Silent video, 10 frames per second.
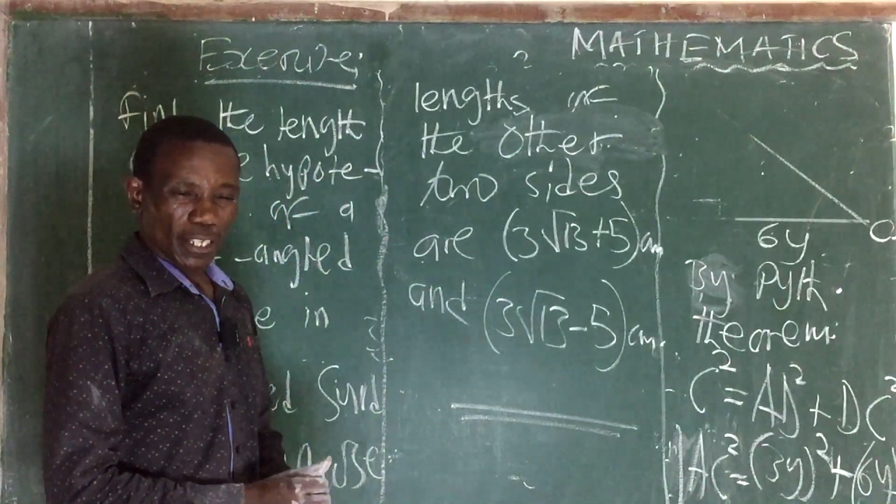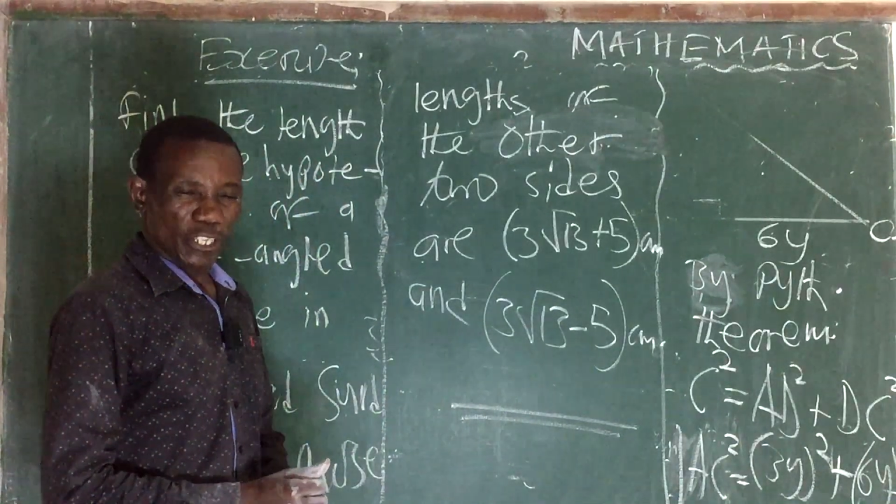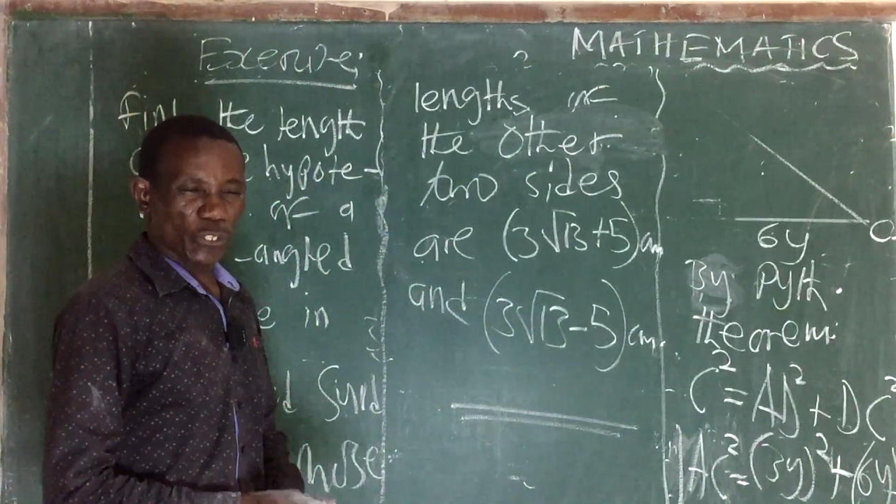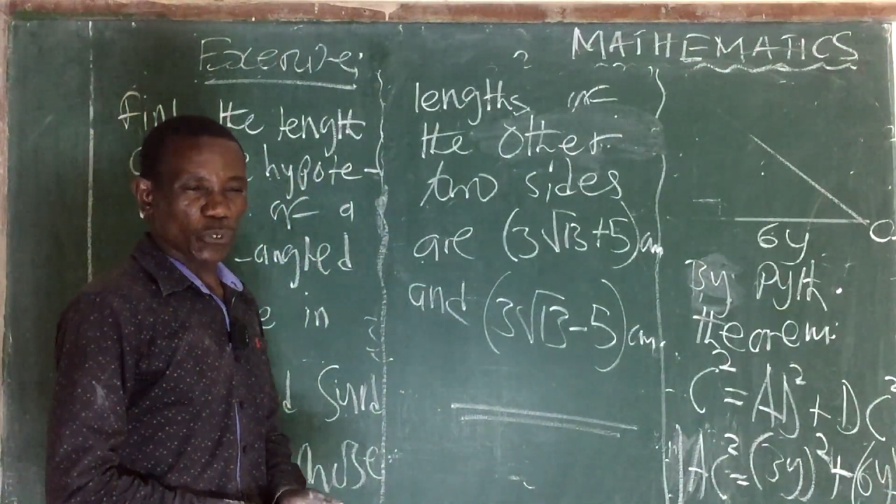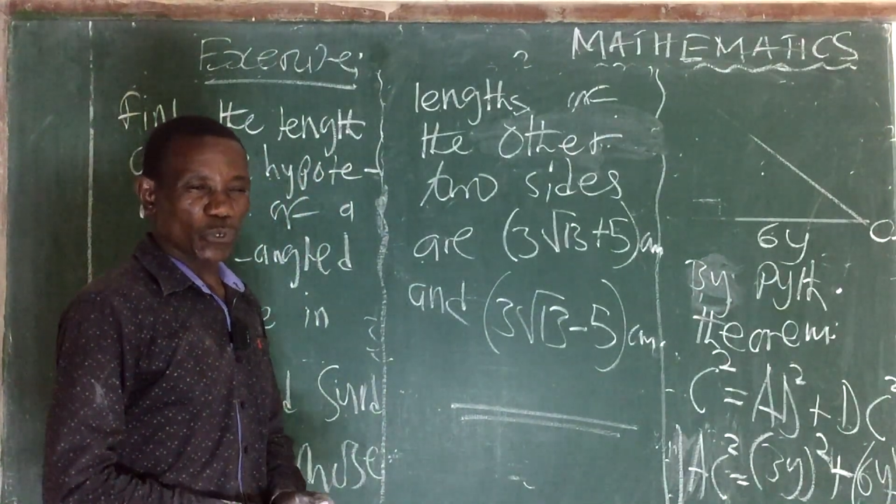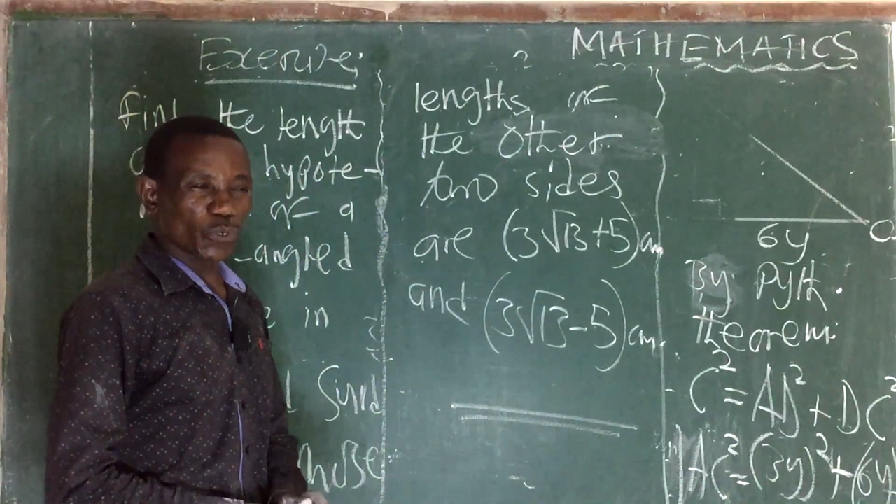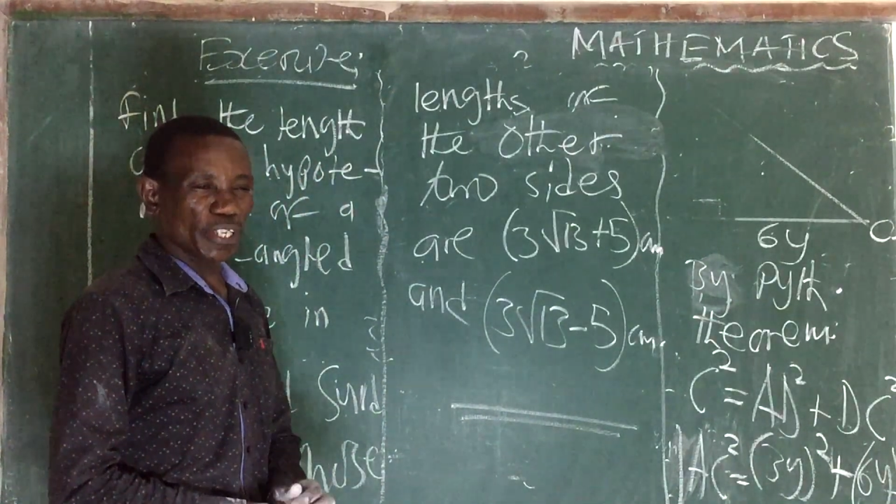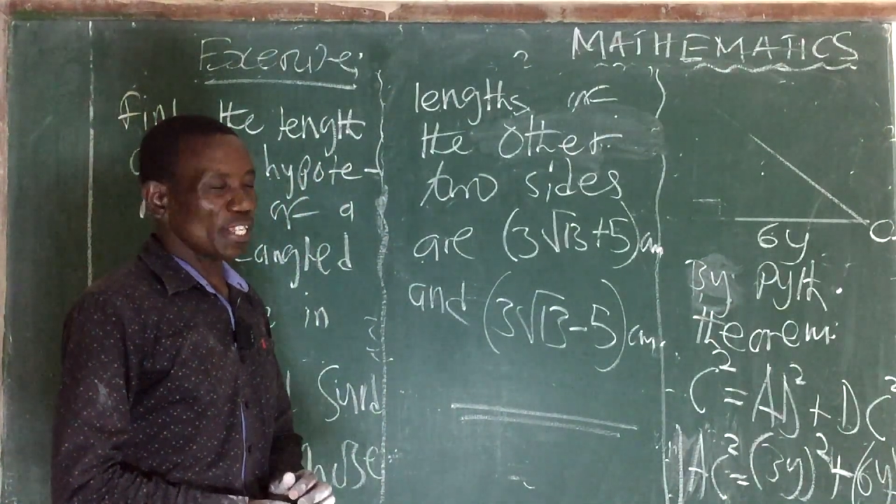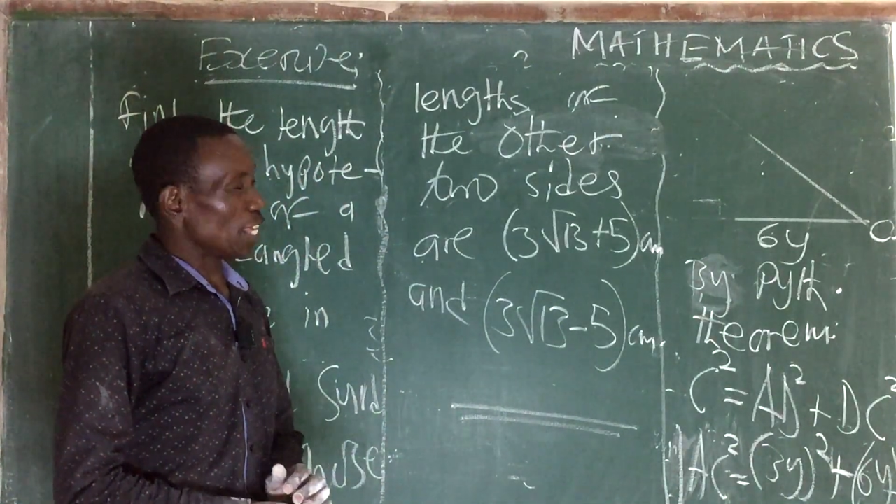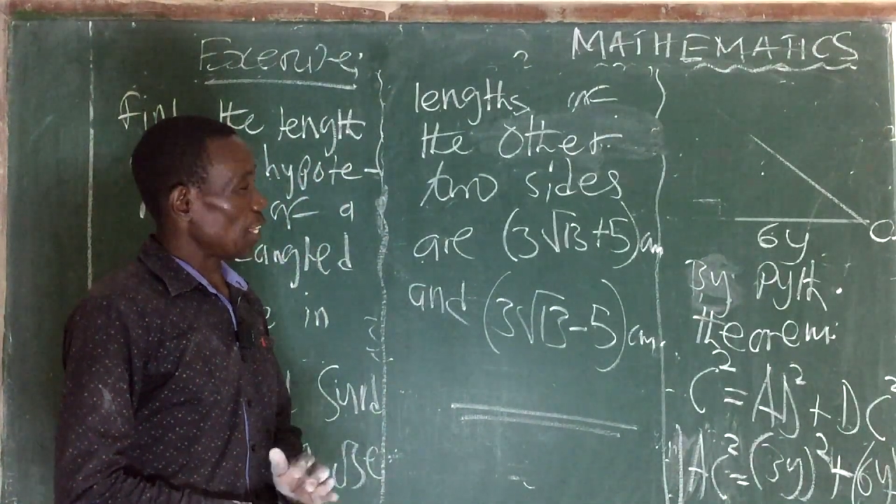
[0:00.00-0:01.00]
you
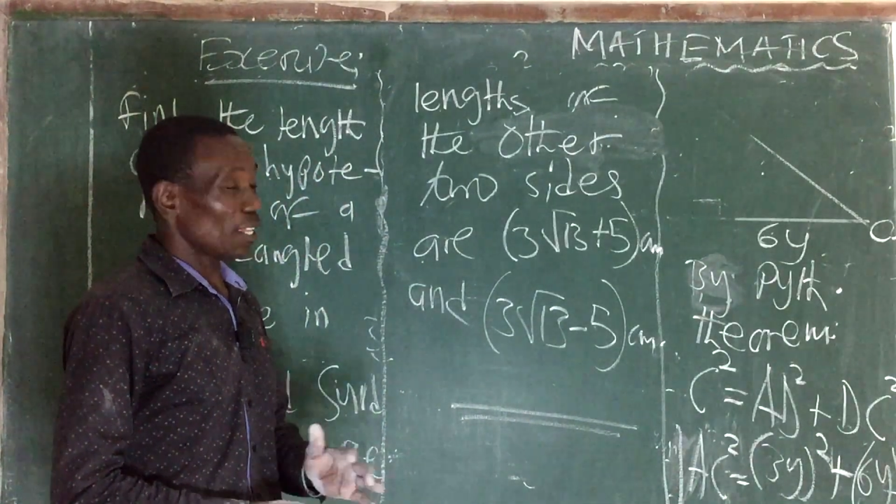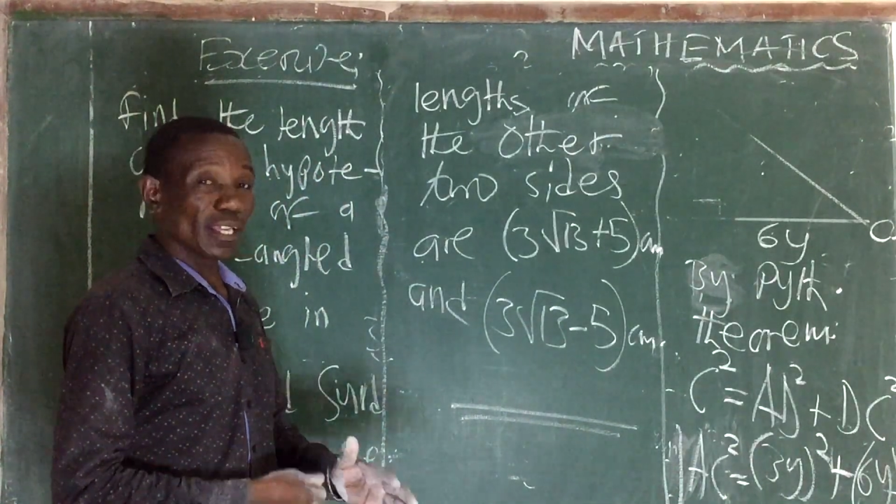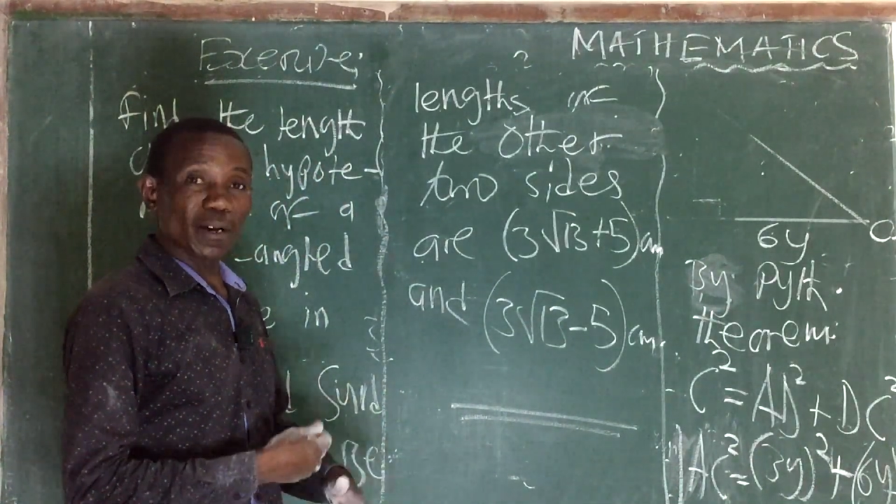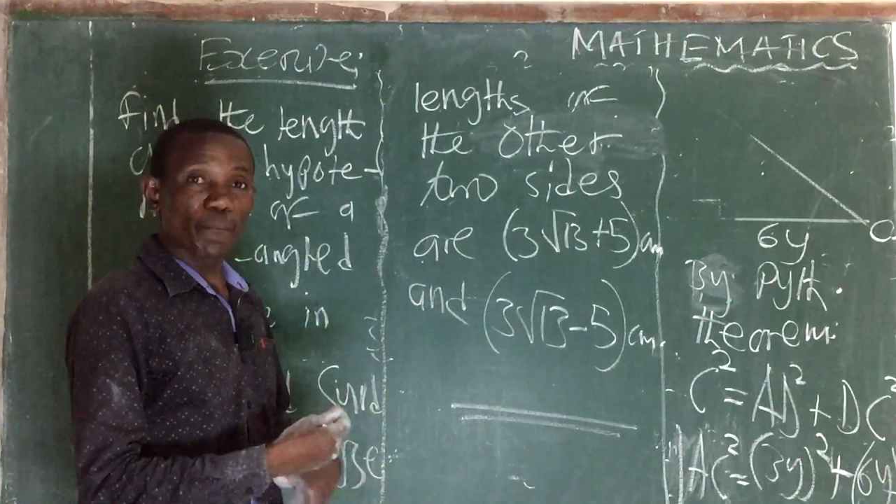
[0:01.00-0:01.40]
really